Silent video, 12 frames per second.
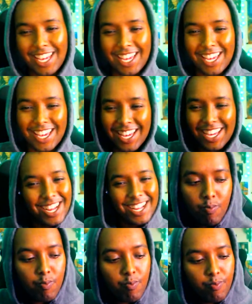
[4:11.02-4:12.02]

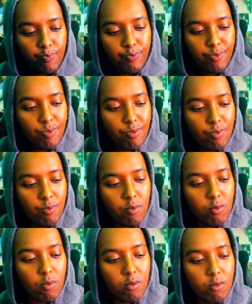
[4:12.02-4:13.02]

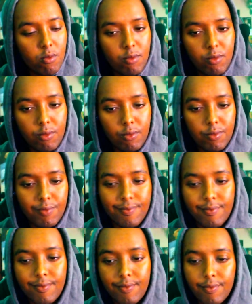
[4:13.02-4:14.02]

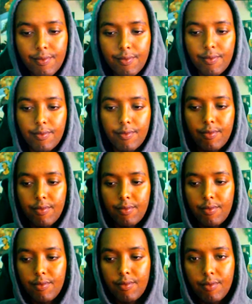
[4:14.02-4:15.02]

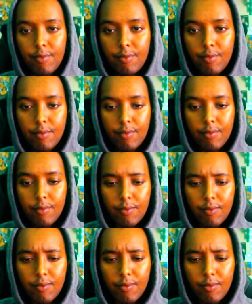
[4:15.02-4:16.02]

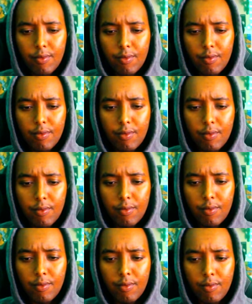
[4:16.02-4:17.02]

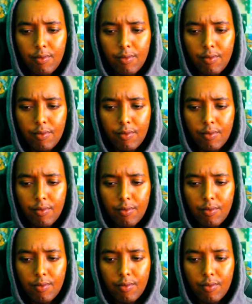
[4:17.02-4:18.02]

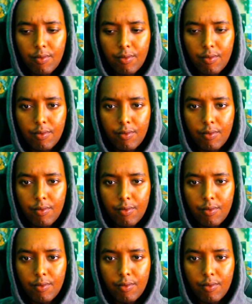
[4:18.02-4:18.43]
Nobody speaks.